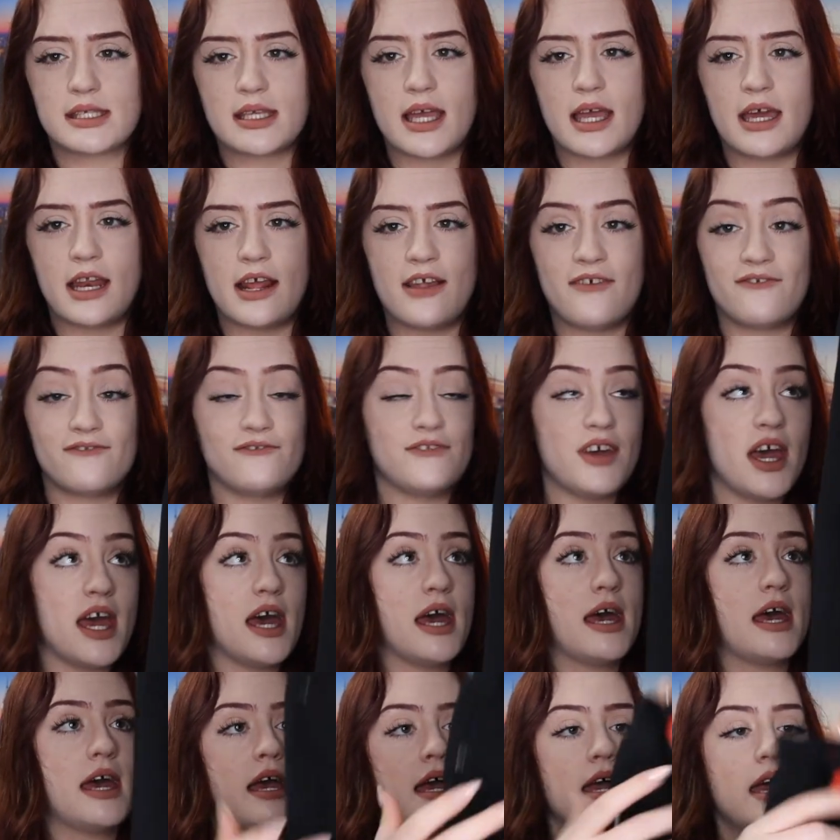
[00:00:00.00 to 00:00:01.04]
skinny
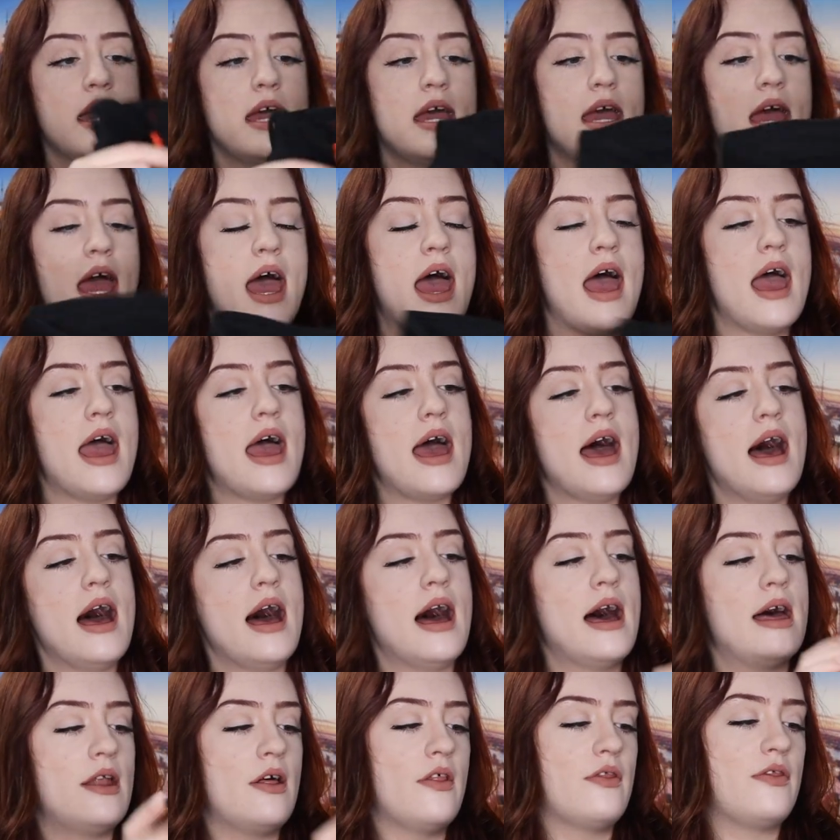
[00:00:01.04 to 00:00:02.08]
fit,
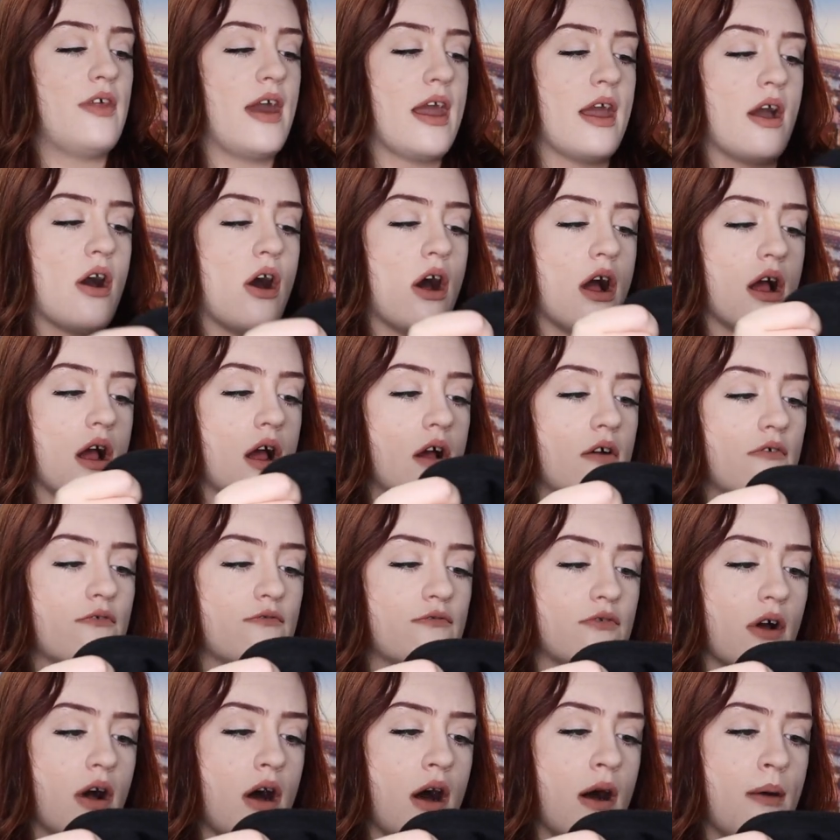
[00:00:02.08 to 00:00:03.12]
and they are
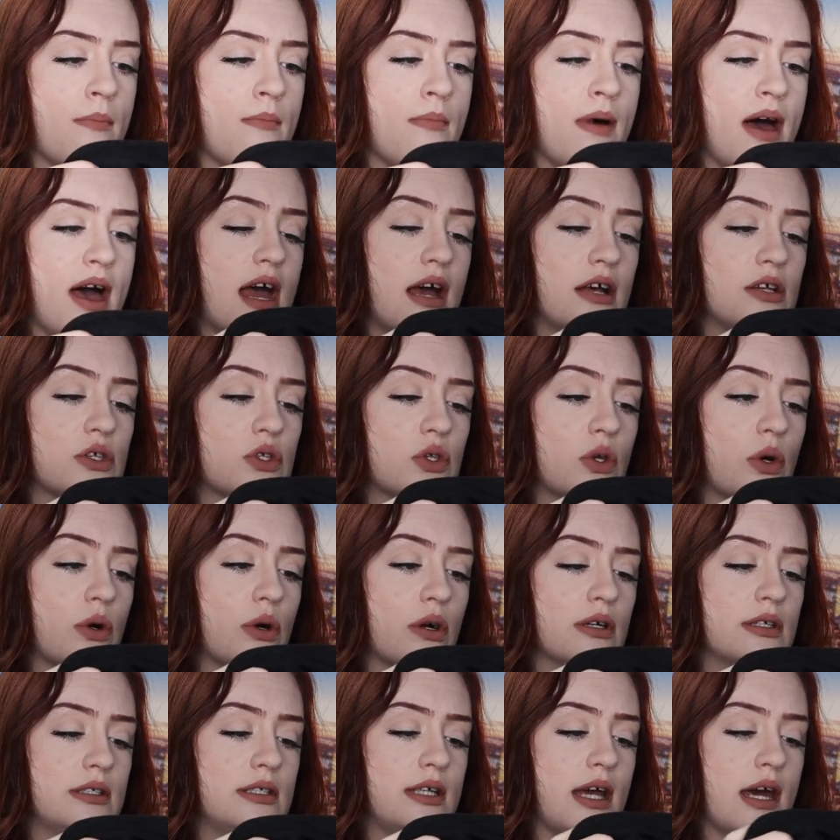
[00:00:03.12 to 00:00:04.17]
from
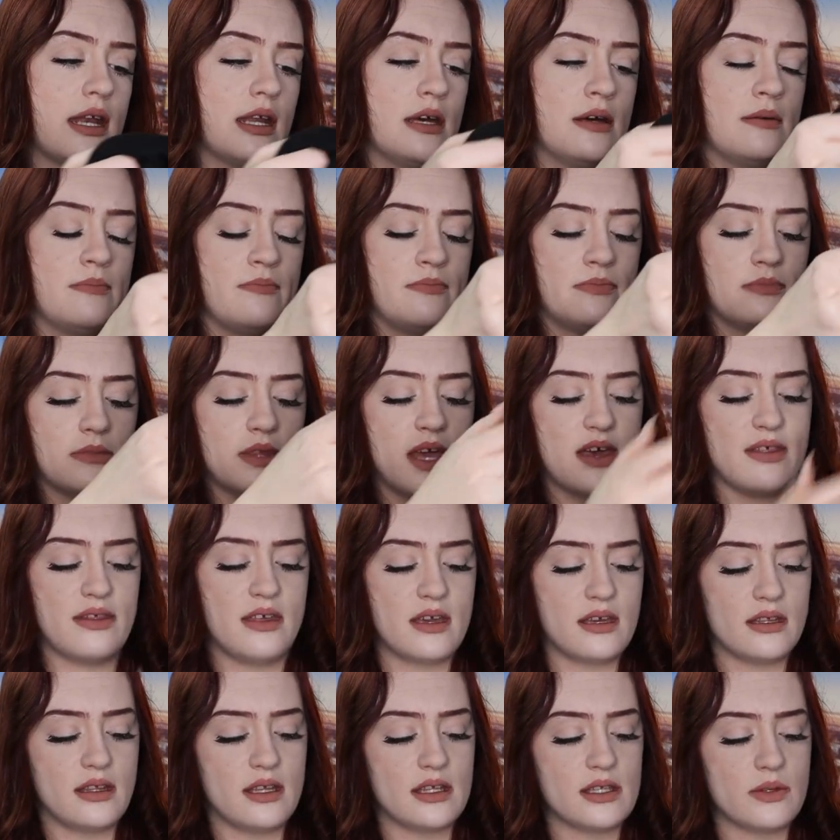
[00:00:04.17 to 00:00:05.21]
Azor Denim, I
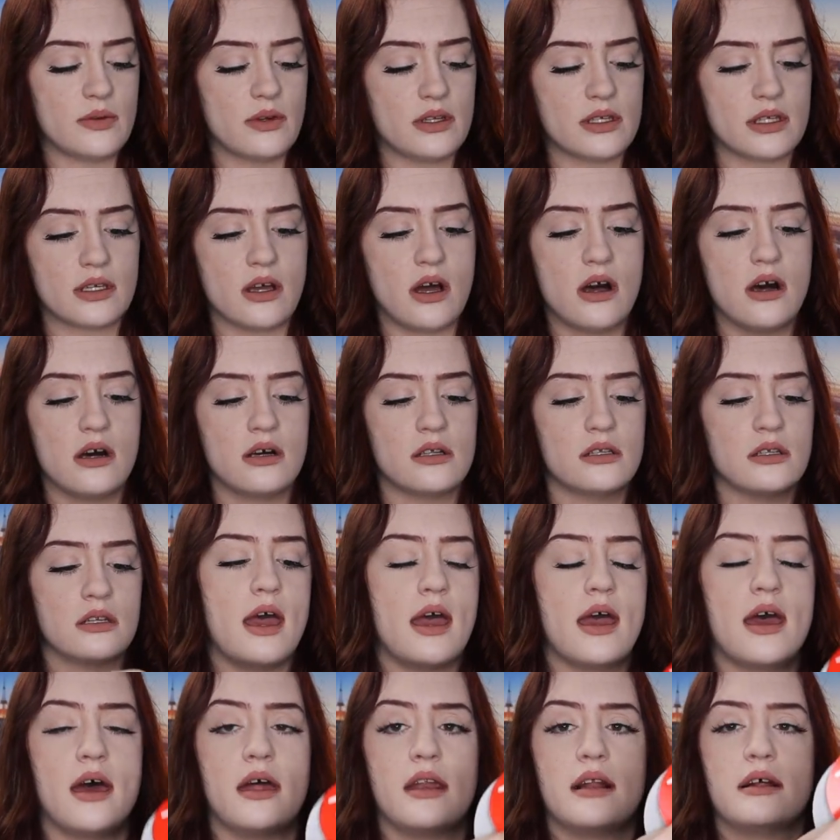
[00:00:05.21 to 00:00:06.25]
think that's what it's called.
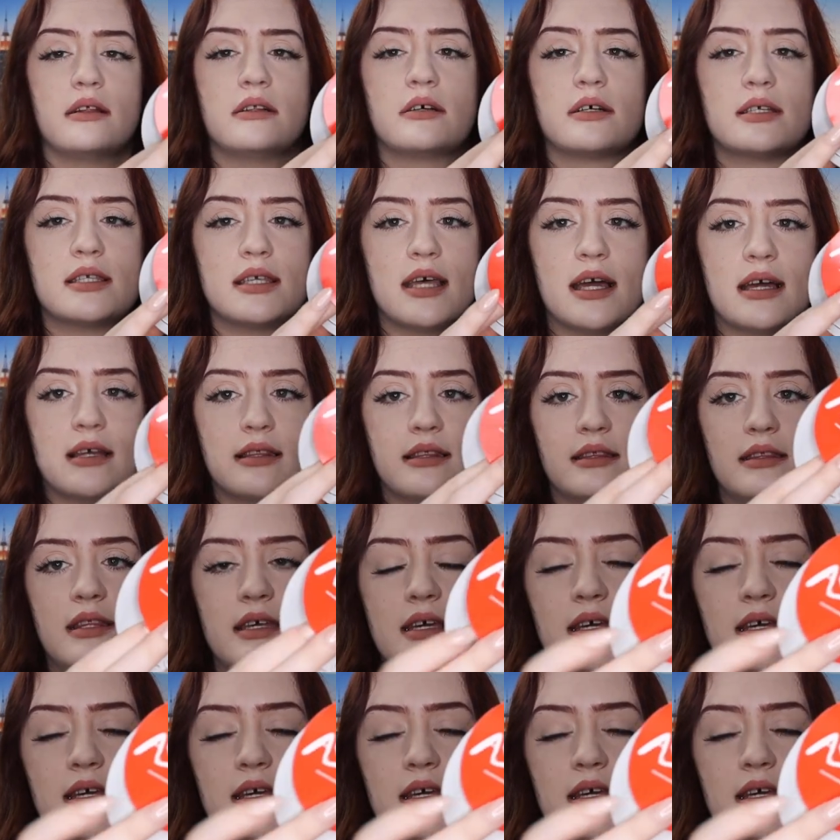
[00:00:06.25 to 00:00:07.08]
And it looks like